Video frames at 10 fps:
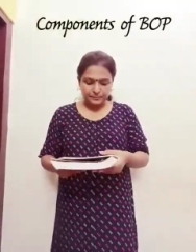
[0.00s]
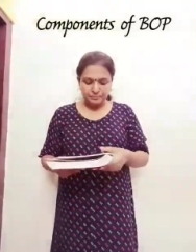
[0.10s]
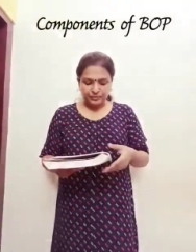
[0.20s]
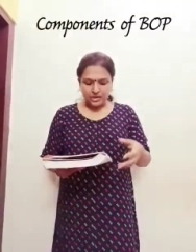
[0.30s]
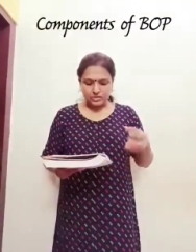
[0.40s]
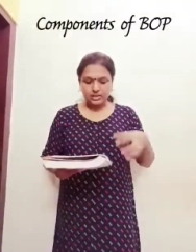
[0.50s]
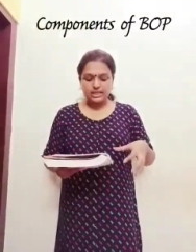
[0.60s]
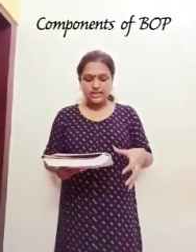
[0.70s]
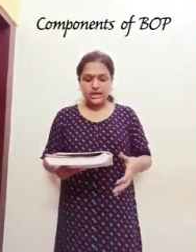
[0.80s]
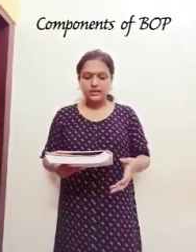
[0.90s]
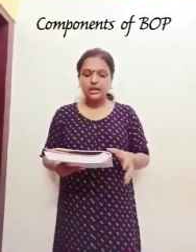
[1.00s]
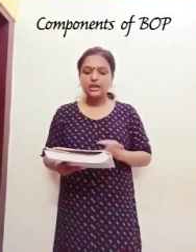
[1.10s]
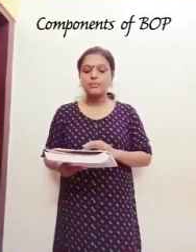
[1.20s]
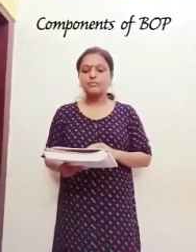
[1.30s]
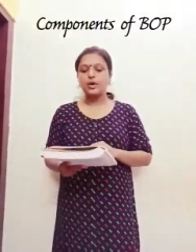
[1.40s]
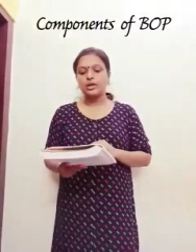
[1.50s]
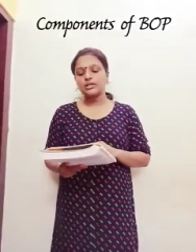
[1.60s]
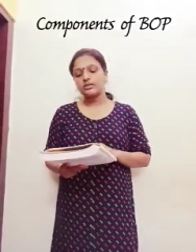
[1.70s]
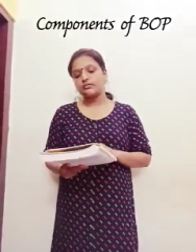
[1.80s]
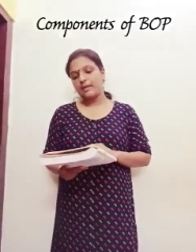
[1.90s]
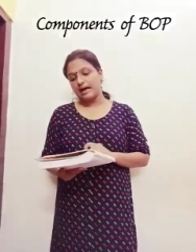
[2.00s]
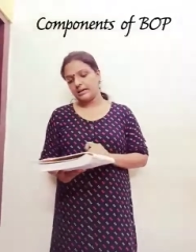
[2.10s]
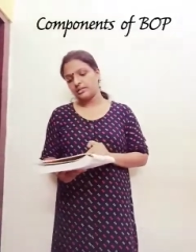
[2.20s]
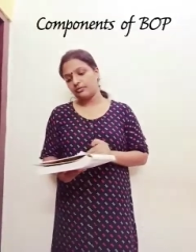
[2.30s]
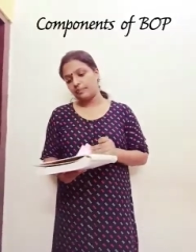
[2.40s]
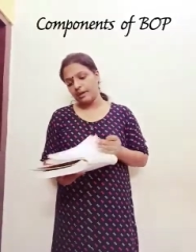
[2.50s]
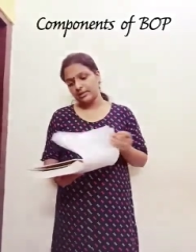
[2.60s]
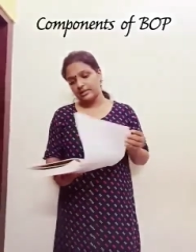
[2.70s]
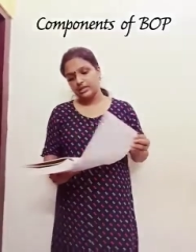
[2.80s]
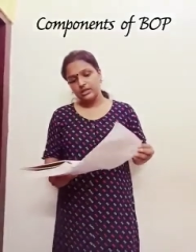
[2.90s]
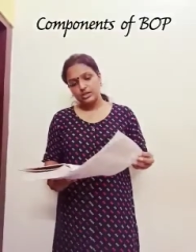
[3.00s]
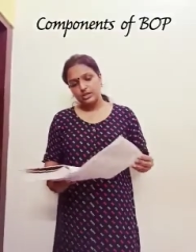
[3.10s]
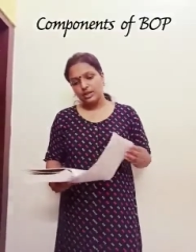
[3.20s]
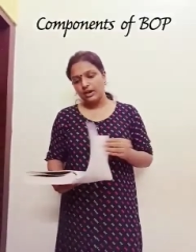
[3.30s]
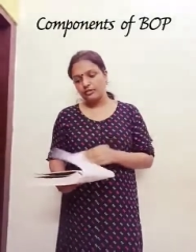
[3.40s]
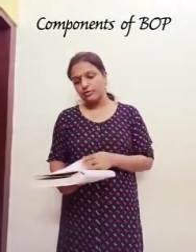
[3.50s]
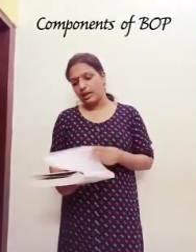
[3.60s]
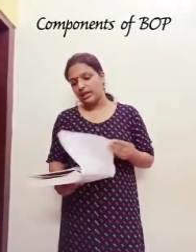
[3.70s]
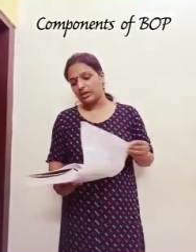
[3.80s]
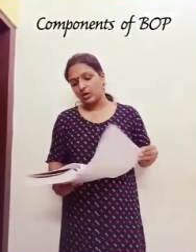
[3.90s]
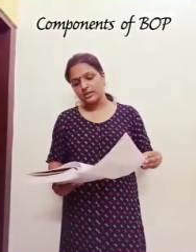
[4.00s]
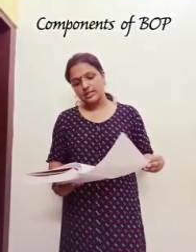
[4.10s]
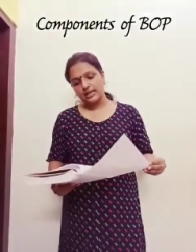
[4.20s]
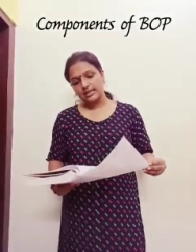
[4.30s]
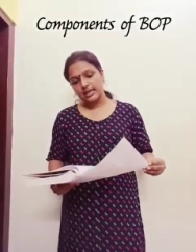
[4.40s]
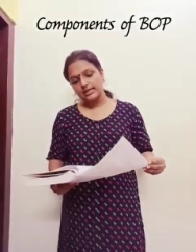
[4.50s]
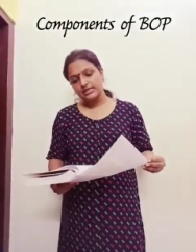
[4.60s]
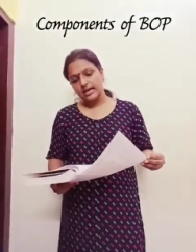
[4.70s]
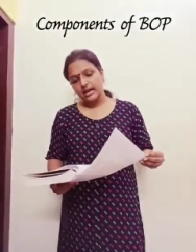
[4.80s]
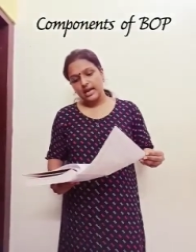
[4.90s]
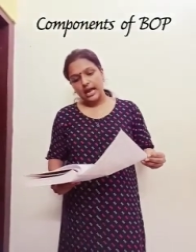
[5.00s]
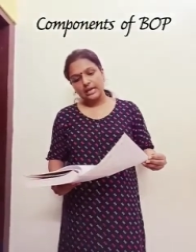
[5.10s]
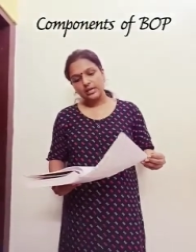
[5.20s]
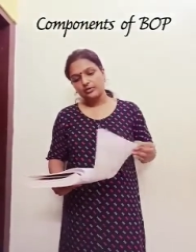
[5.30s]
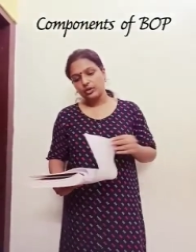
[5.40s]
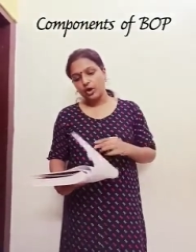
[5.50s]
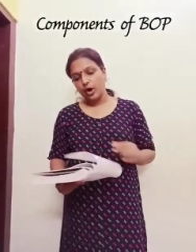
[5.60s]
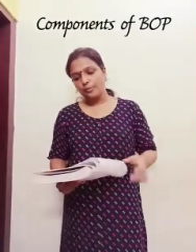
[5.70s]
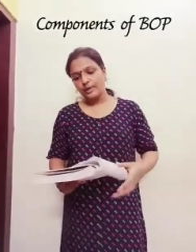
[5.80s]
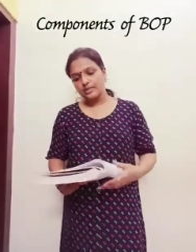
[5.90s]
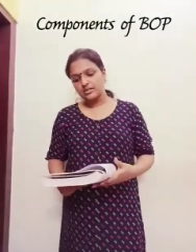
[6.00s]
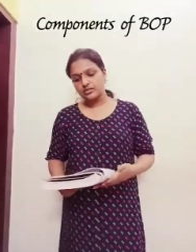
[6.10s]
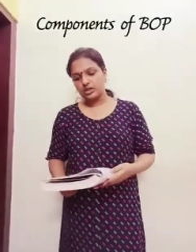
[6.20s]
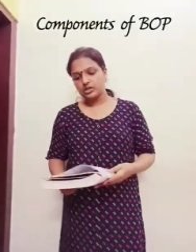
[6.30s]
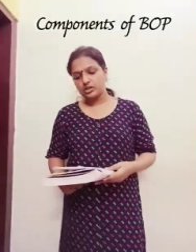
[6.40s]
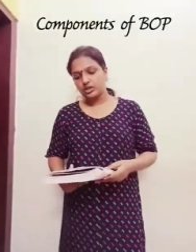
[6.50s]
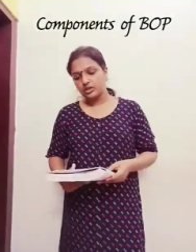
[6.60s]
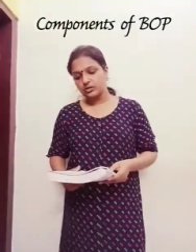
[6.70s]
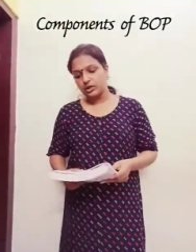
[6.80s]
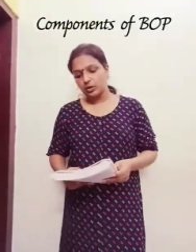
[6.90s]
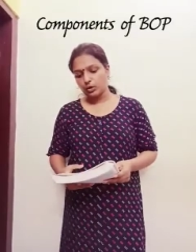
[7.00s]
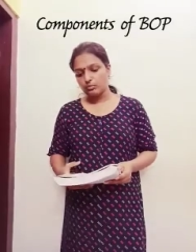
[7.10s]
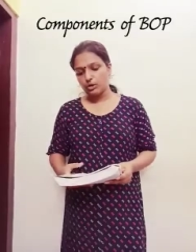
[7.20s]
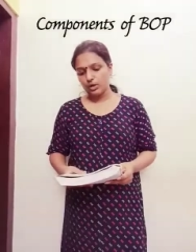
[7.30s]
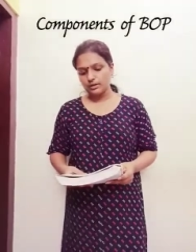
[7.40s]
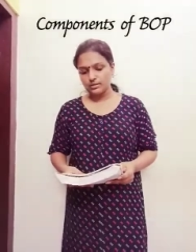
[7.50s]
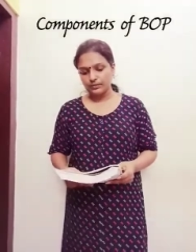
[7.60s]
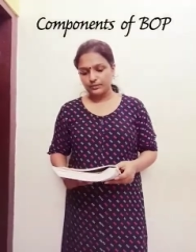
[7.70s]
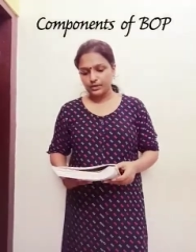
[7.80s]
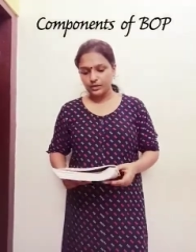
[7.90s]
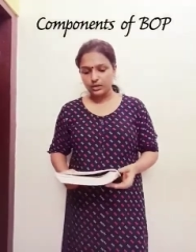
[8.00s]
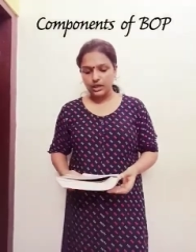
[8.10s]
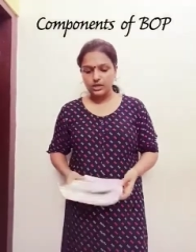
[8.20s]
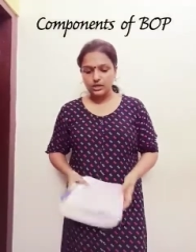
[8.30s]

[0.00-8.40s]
So these are the components of balance of payment. So you have to make notes like that, and you have to copy the structure into the notebook also. Okay.